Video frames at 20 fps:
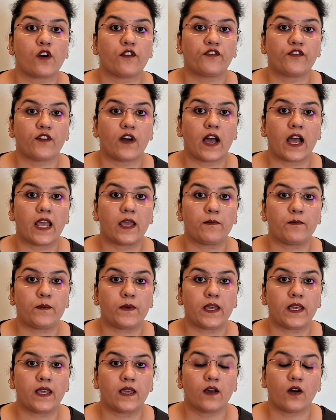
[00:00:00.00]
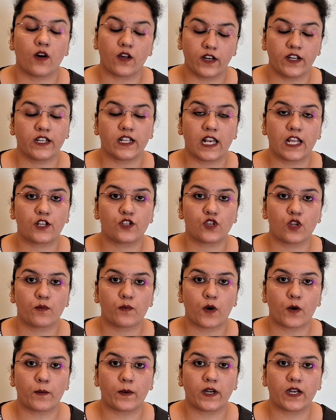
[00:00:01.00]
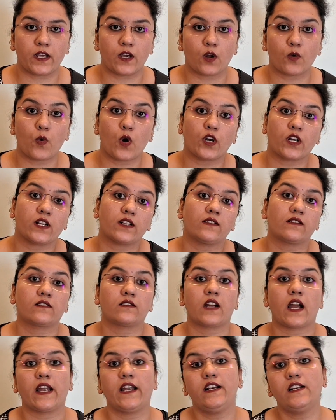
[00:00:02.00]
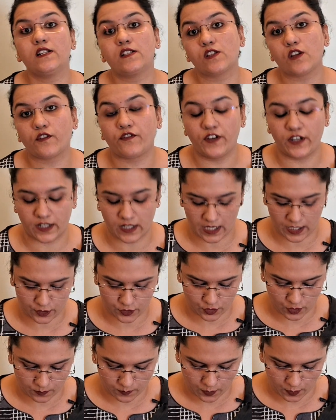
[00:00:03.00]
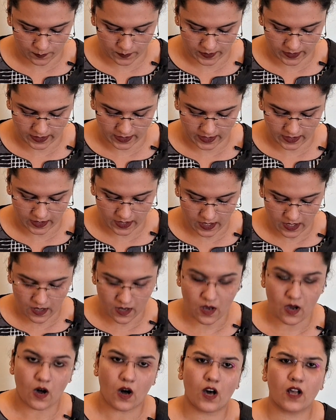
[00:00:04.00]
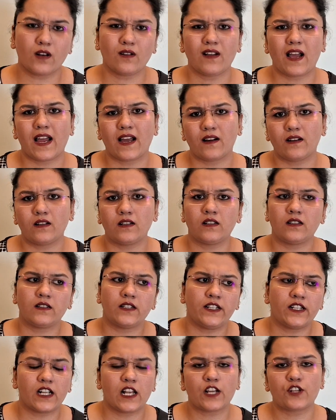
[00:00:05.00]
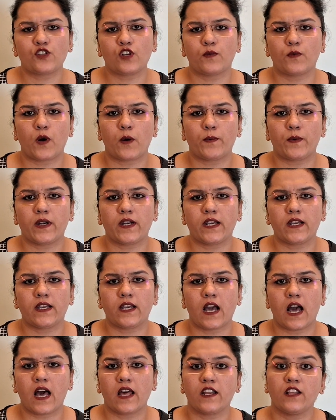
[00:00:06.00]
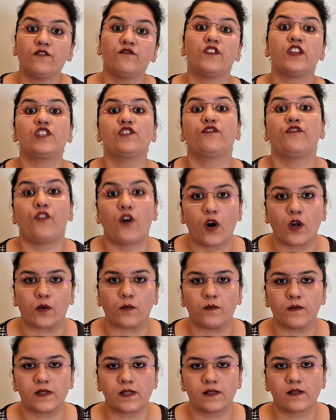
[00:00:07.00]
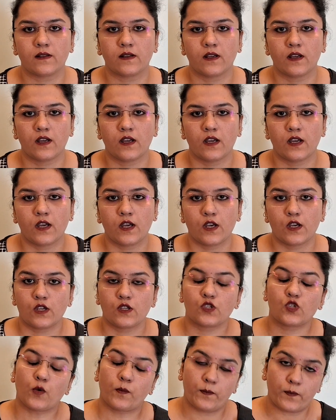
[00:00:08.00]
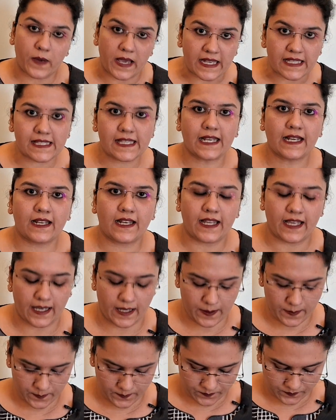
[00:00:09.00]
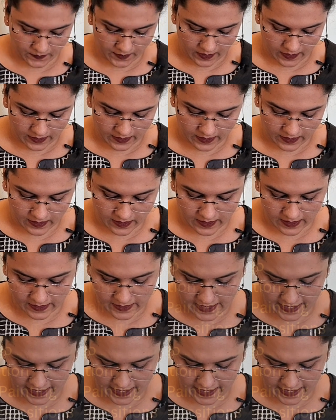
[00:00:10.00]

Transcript: of IP or intellectual property or what are the kinds of intellectual property or uh, intellectual property are in which forms. So basically, uh,